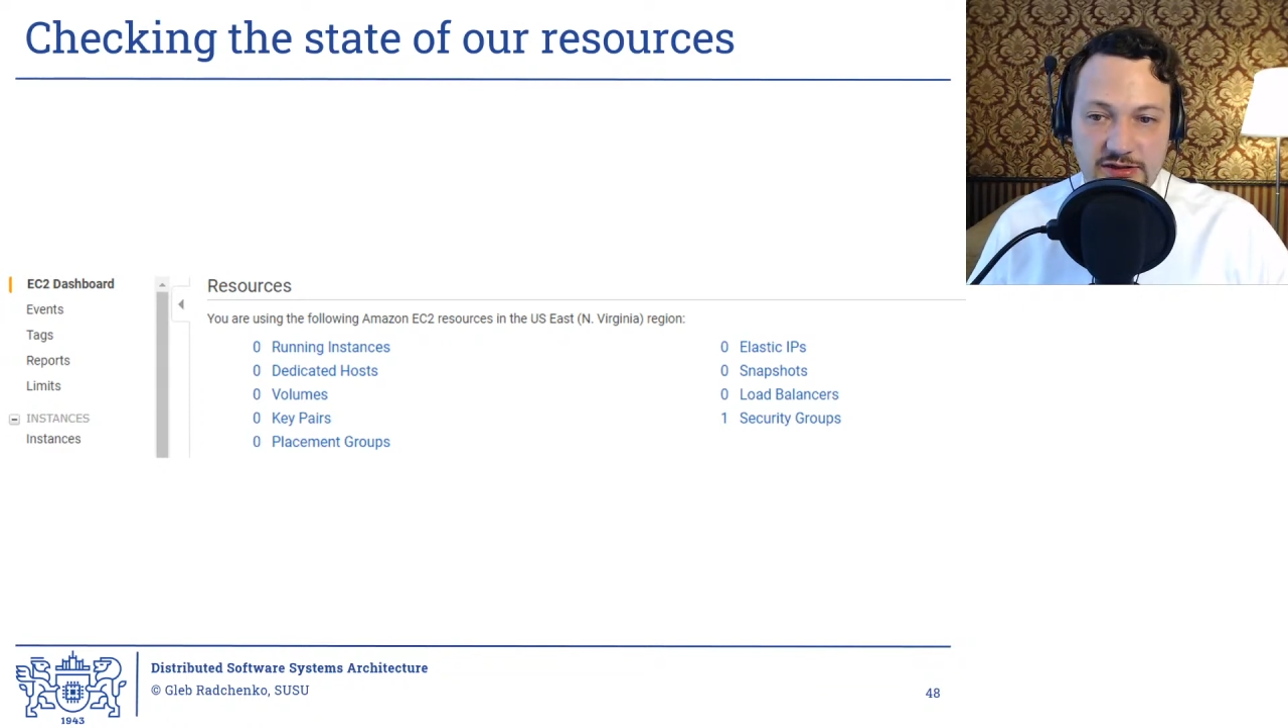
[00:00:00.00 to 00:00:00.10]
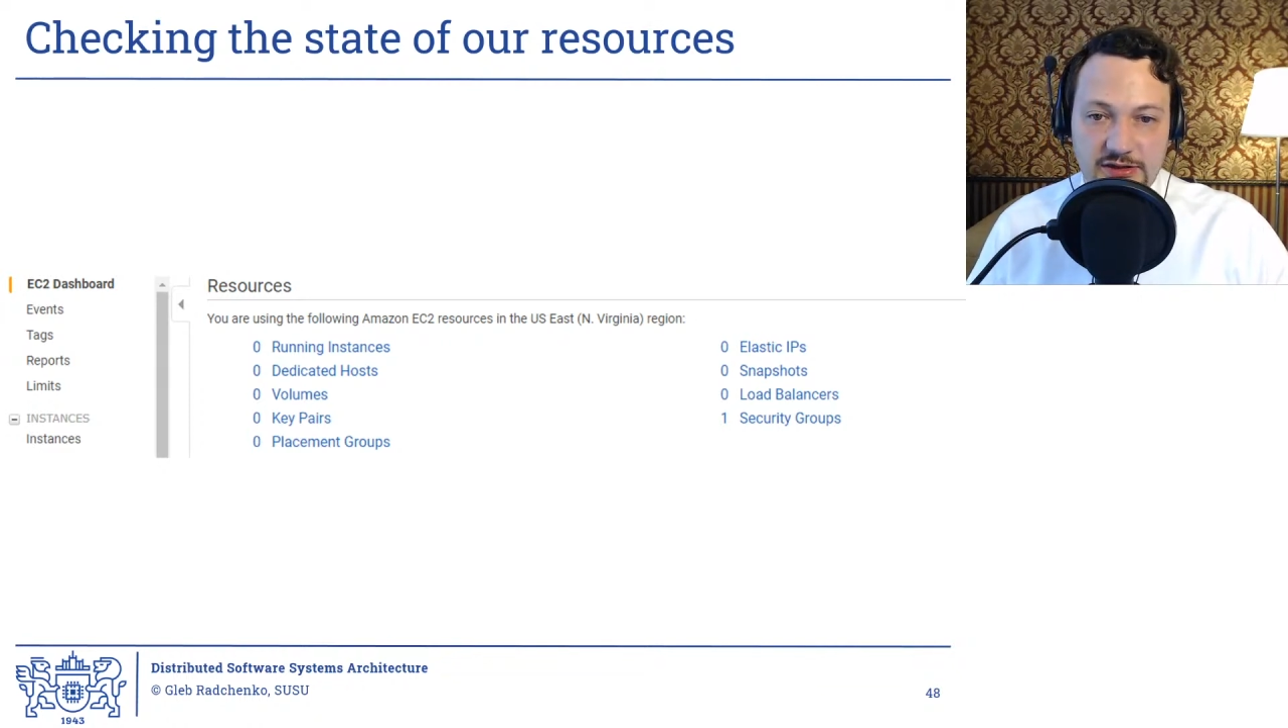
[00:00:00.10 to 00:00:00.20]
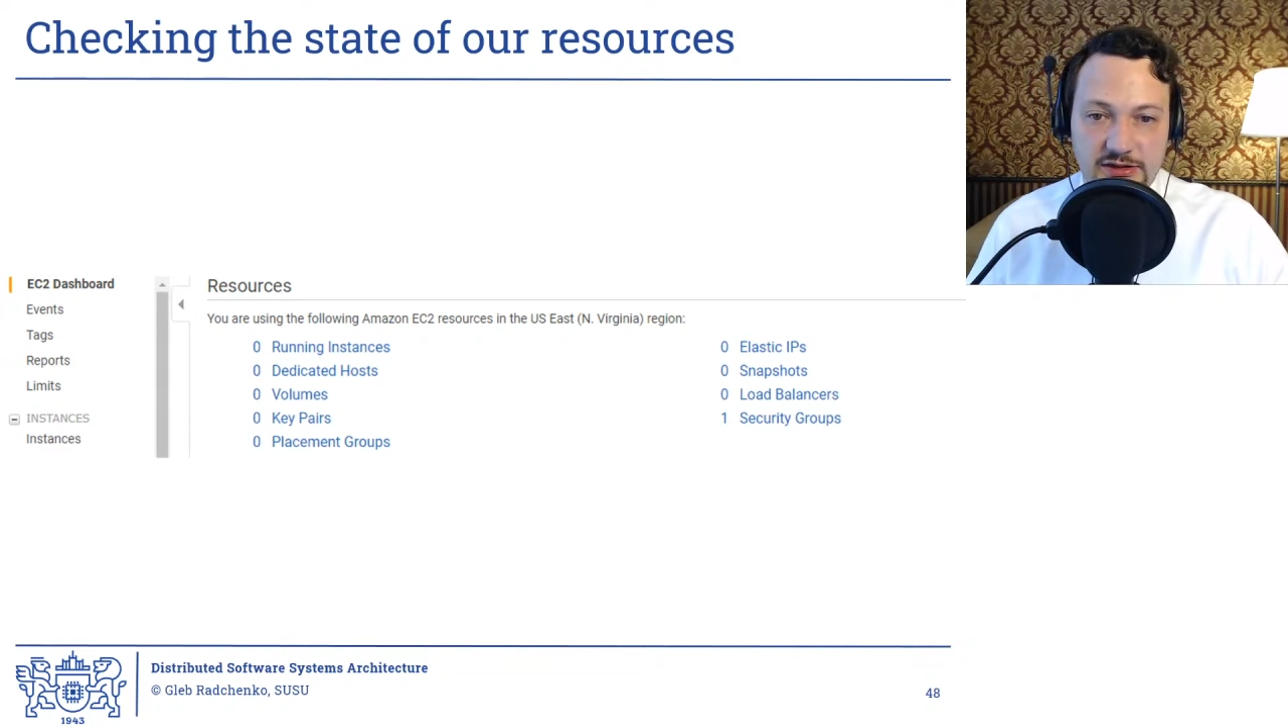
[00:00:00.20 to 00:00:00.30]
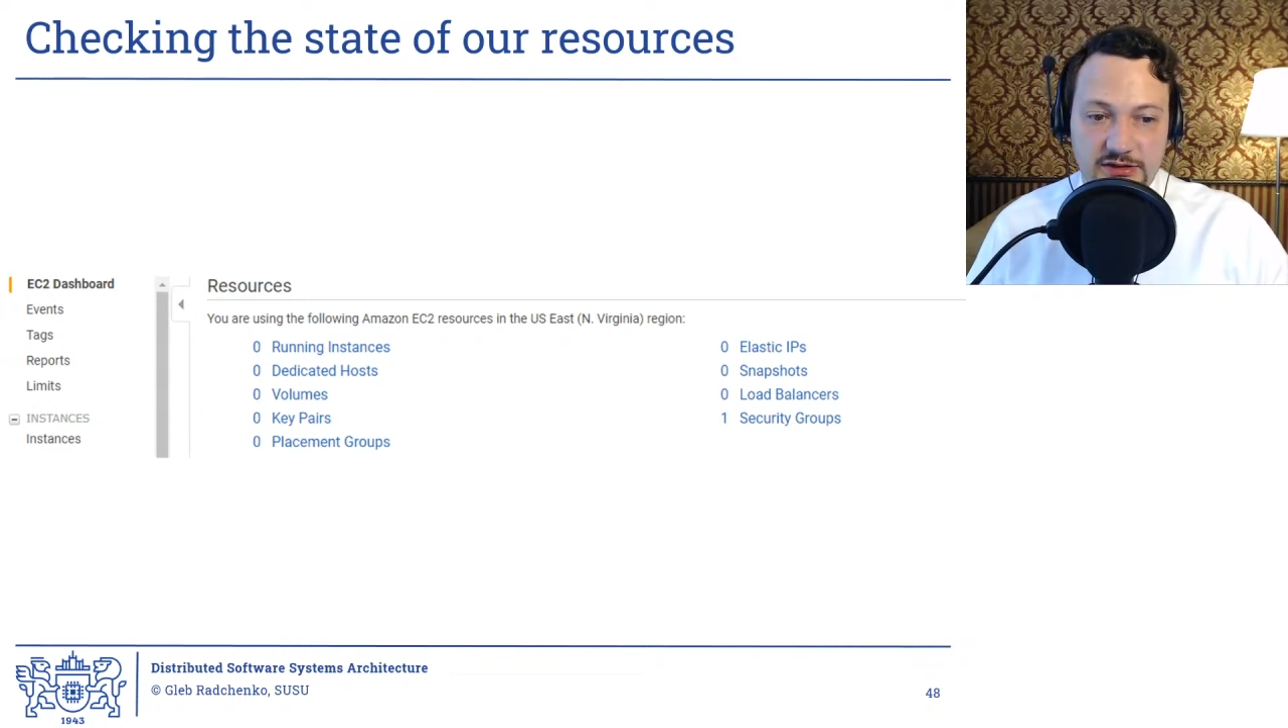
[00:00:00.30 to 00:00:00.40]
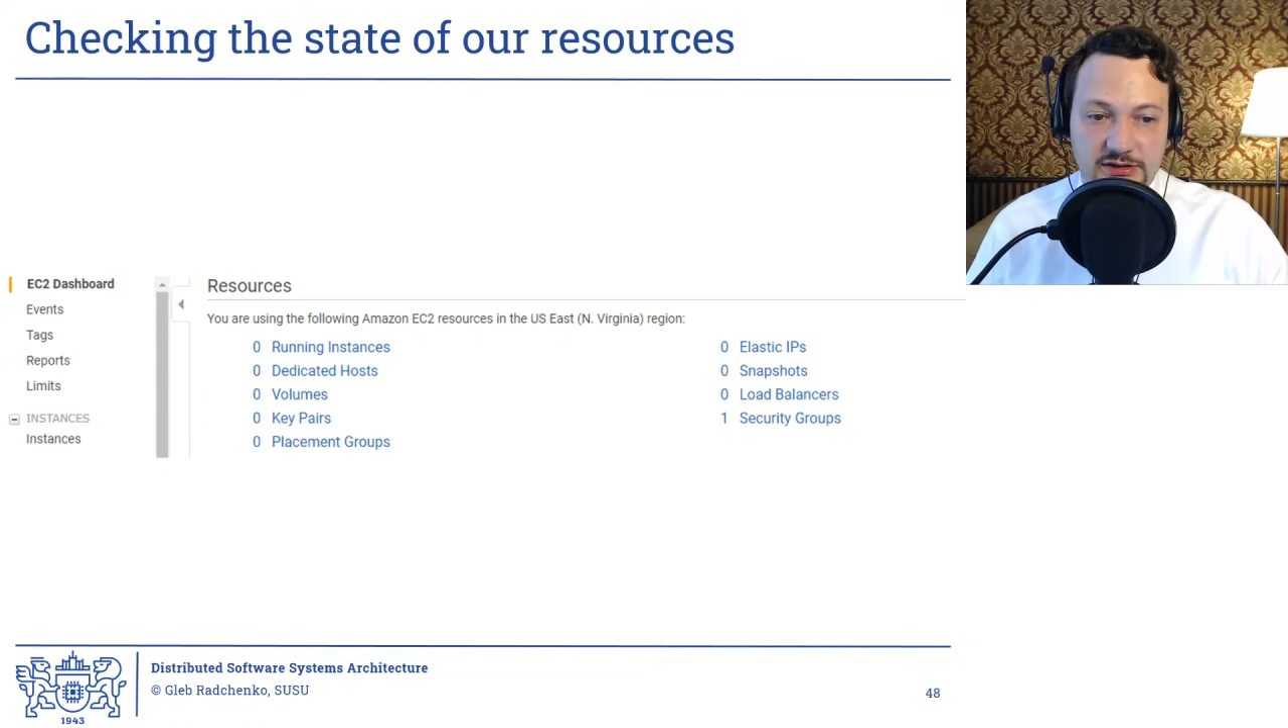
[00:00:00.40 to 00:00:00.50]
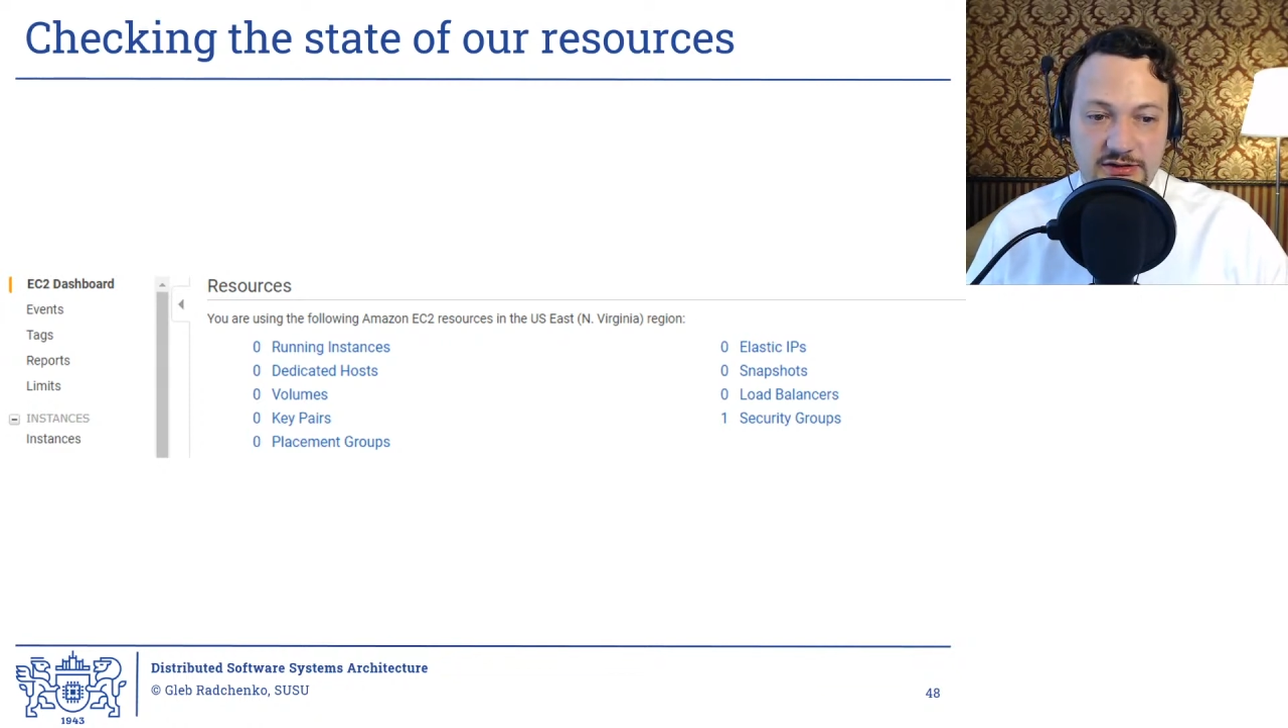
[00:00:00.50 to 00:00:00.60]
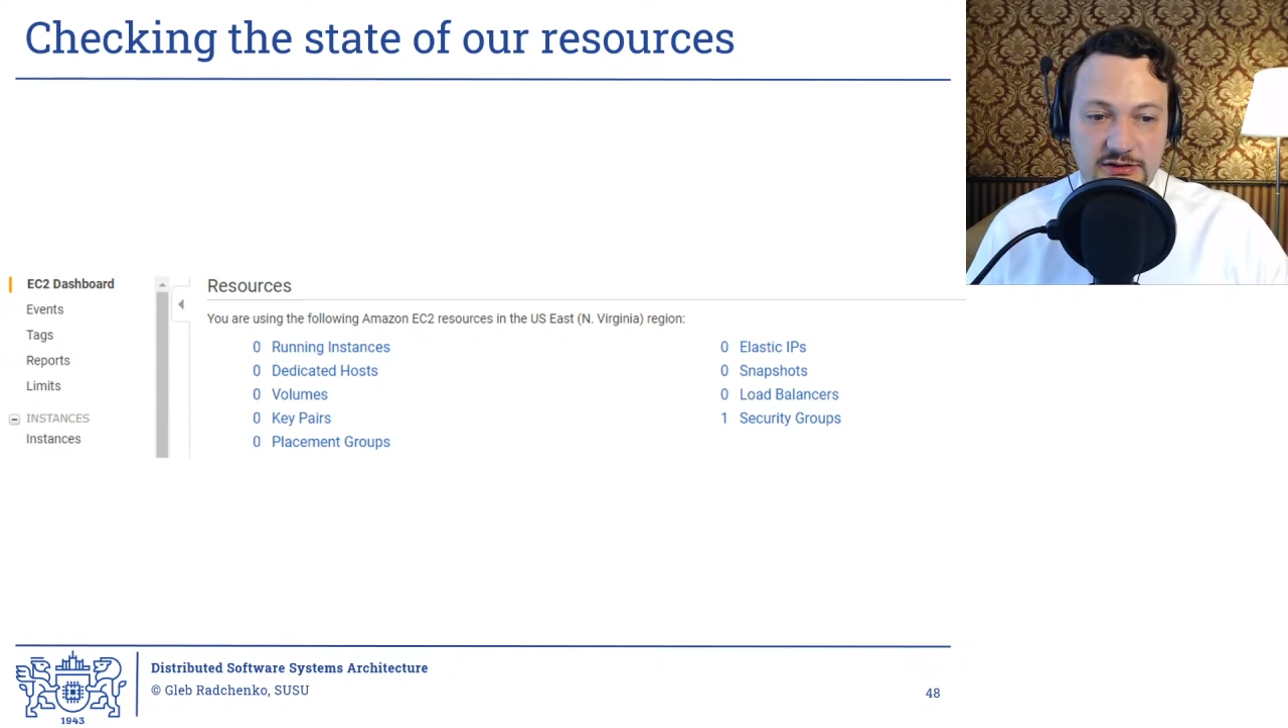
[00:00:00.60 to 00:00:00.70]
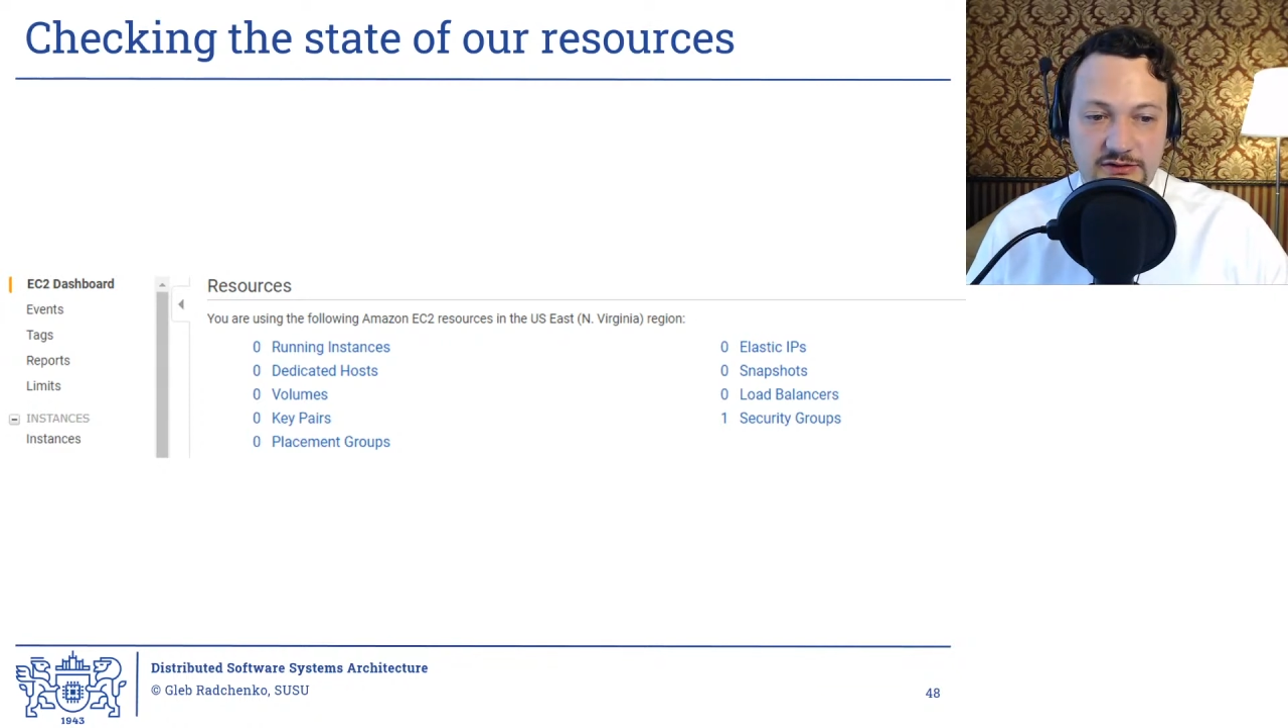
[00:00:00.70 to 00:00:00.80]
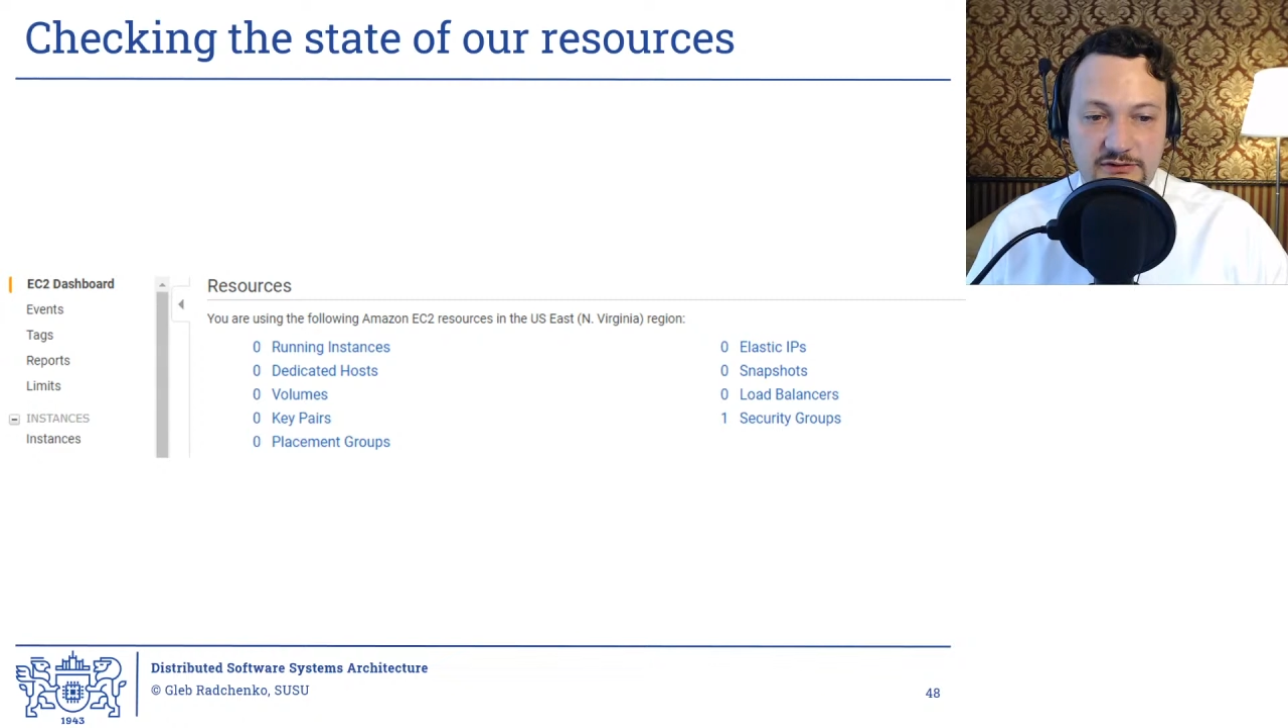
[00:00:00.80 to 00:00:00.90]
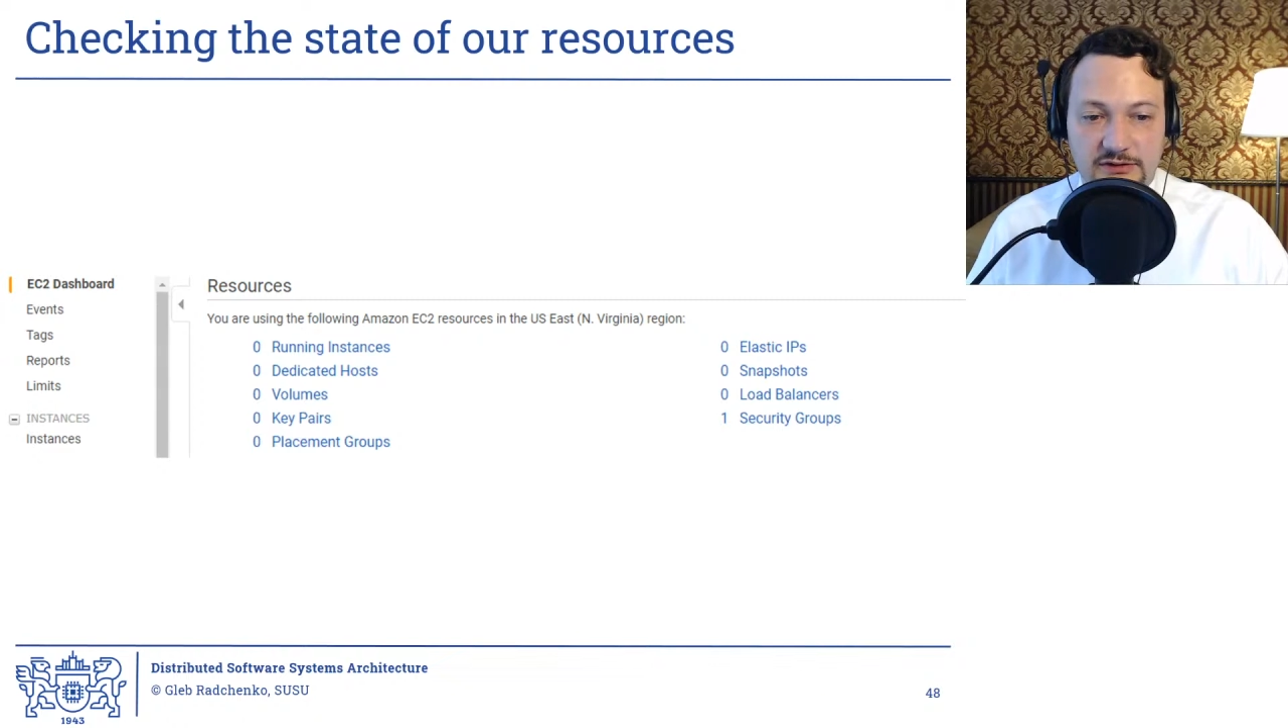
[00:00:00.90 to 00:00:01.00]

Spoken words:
in